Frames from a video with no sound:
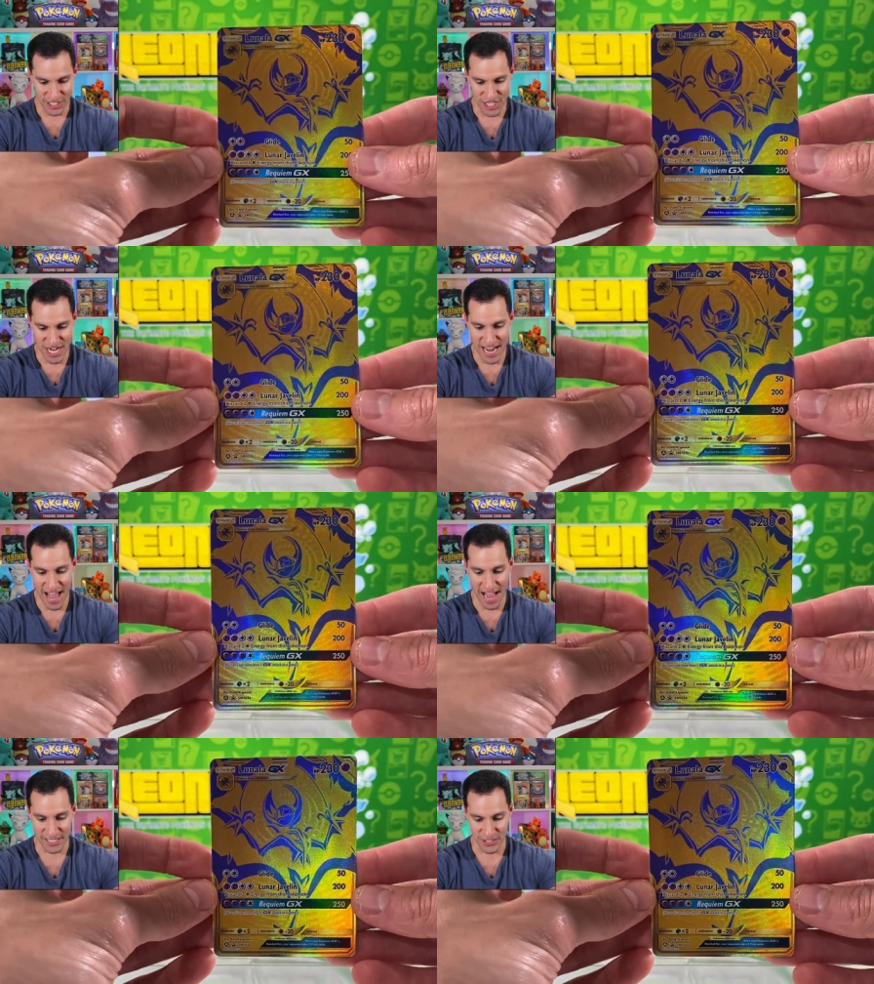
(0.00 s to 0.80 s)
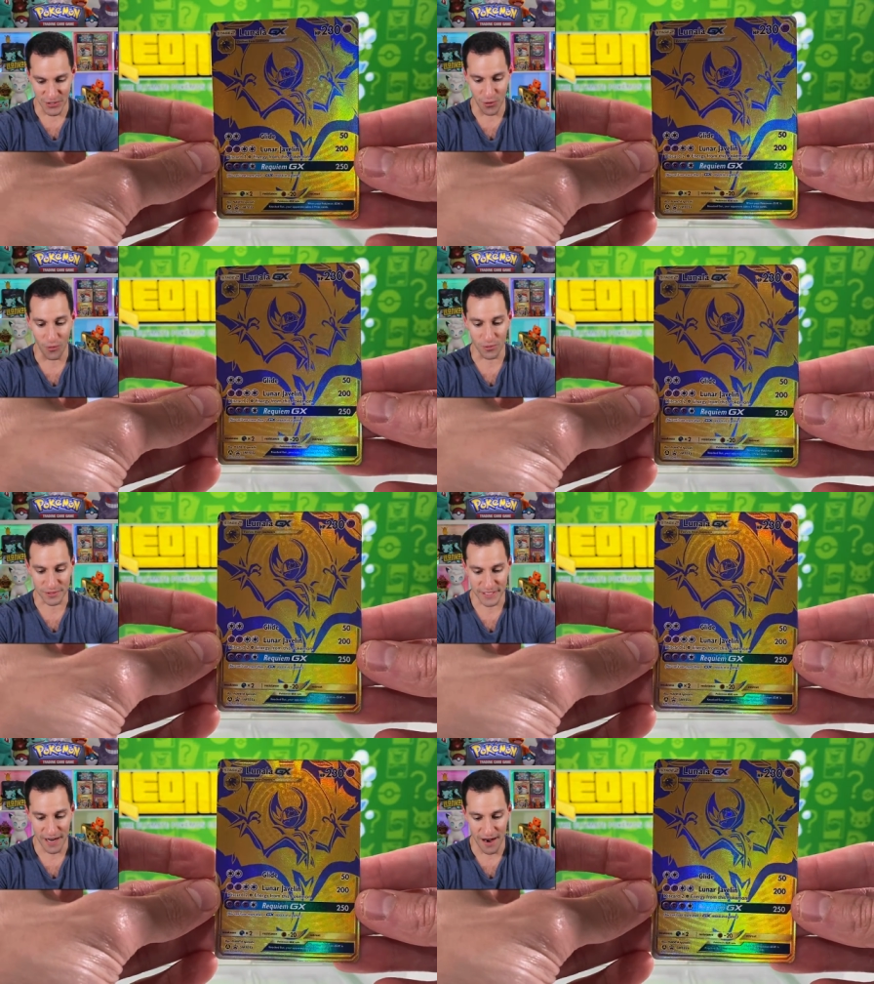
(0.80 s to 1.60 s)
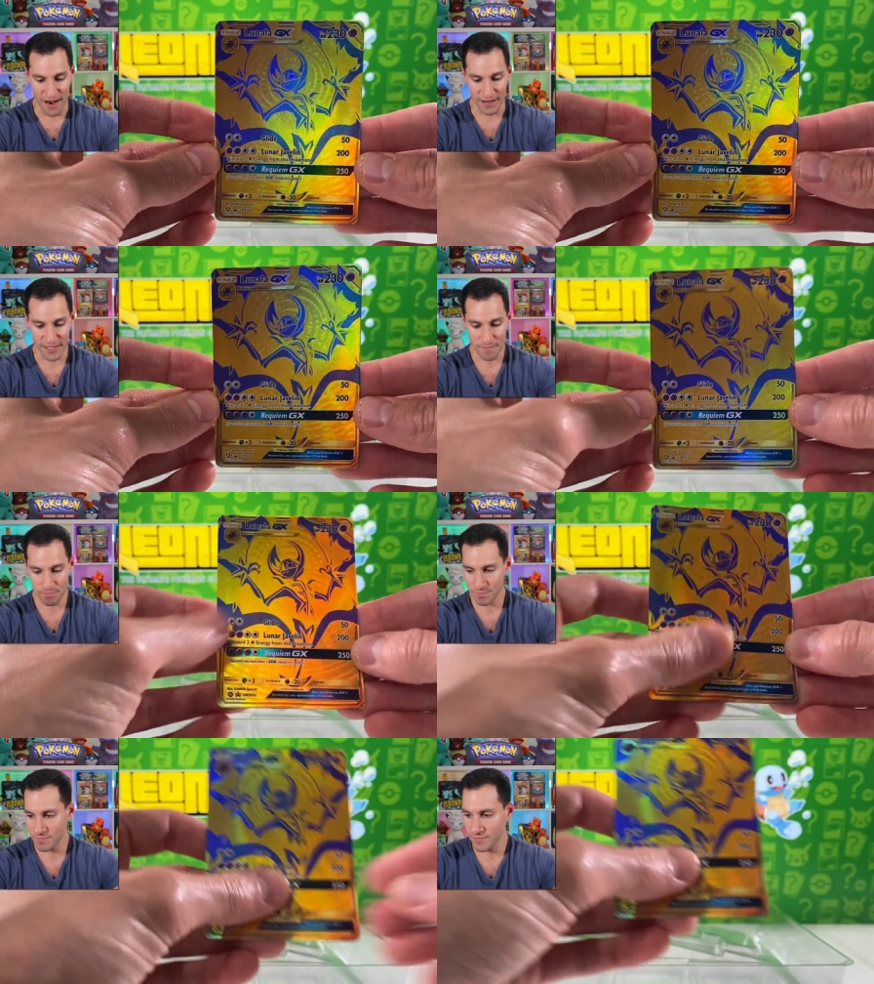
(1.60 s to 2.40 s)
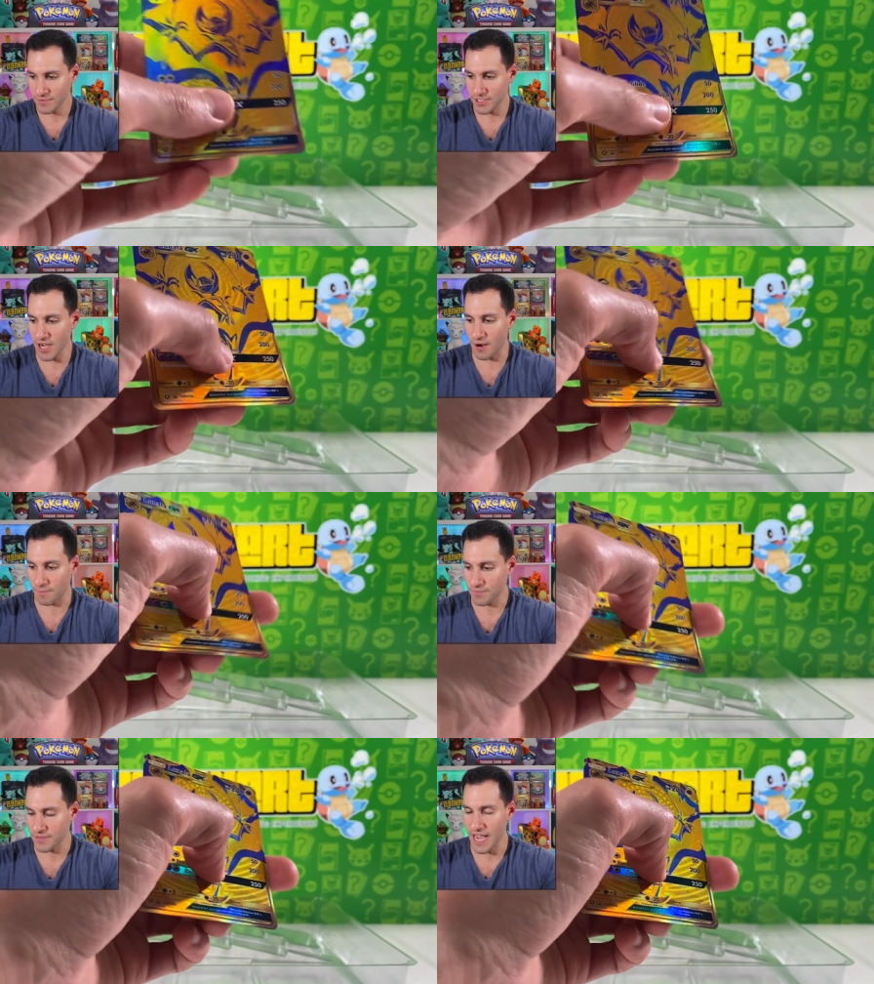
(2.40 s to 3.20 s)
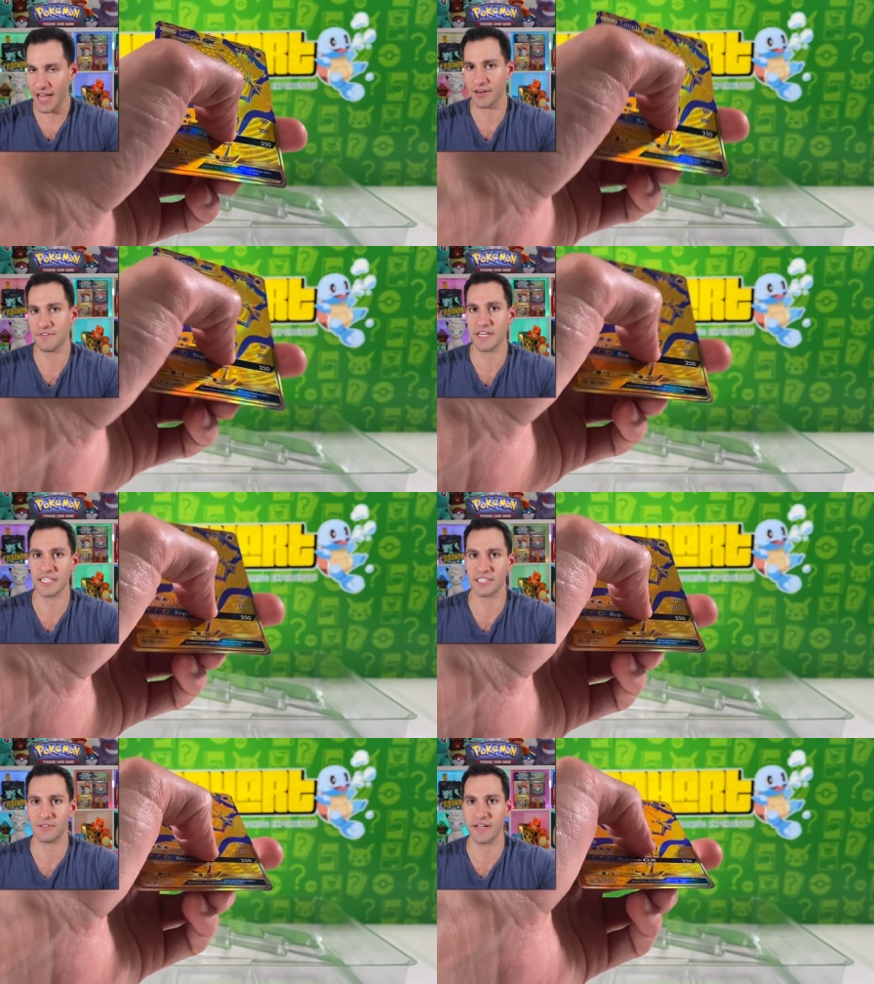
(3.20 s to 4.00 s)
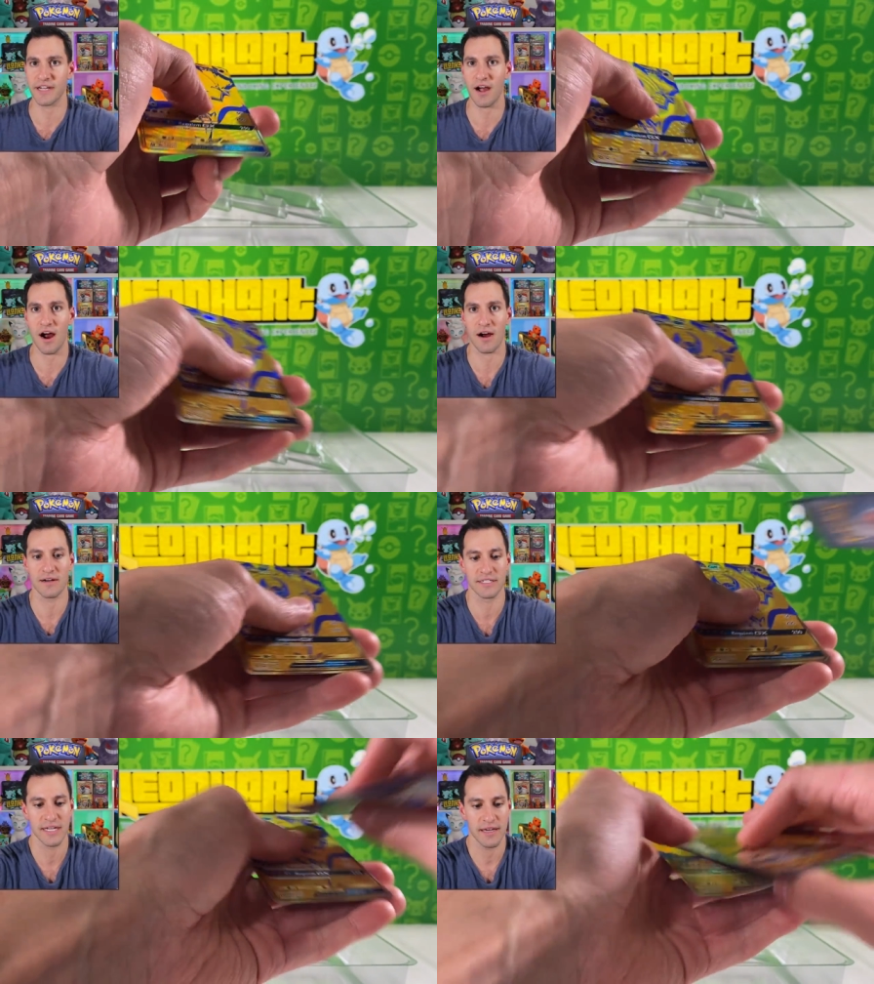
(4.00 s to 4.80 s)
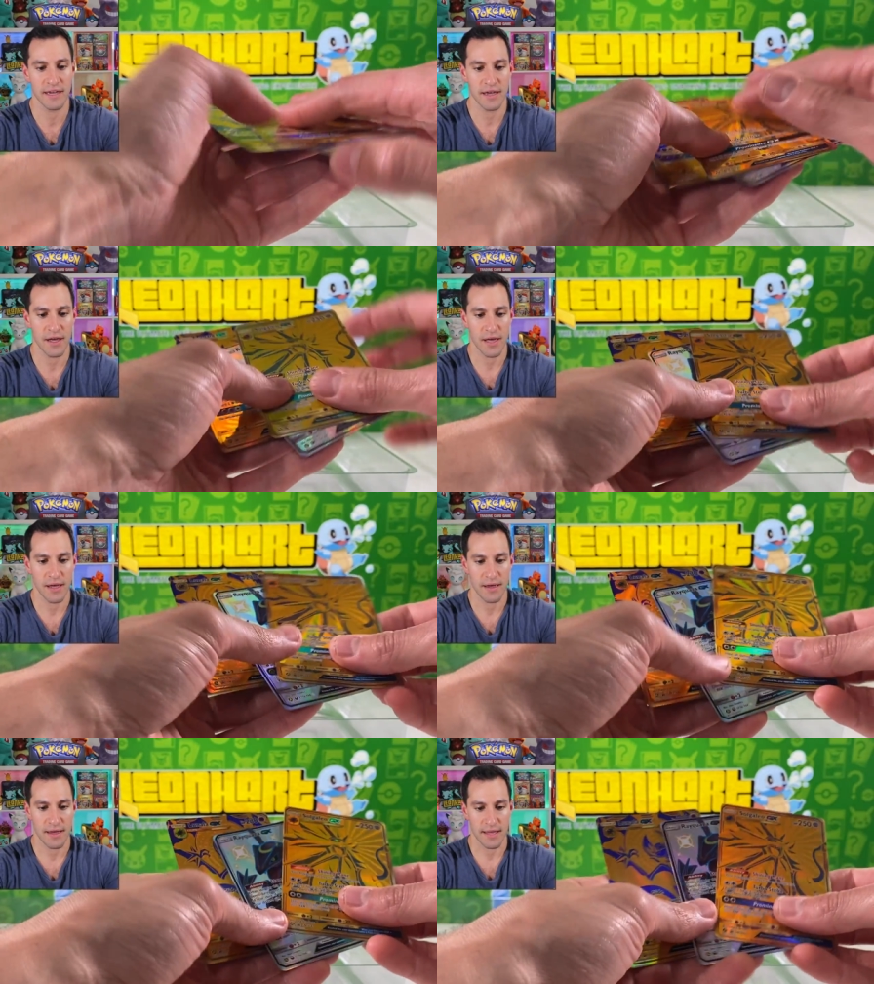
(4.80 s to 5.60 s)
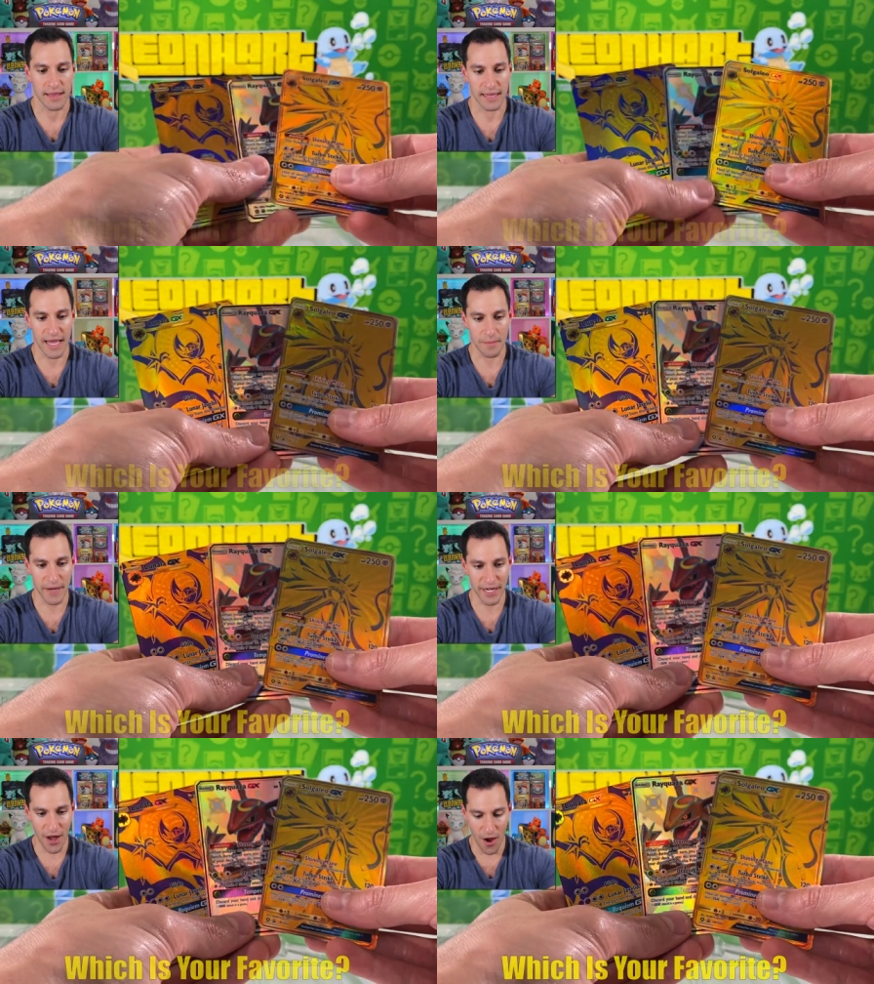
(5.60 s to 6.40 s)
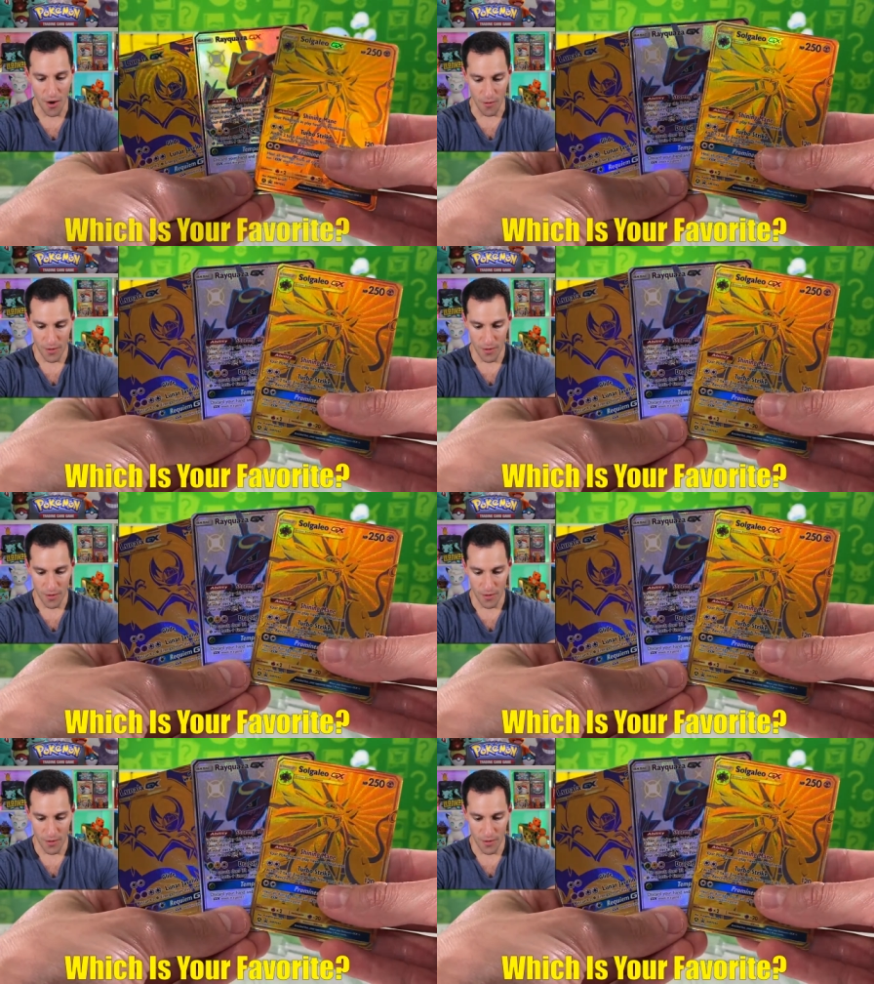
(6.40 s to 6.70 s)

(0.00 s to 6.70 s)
GX gold card. So, out of these three cards, let me know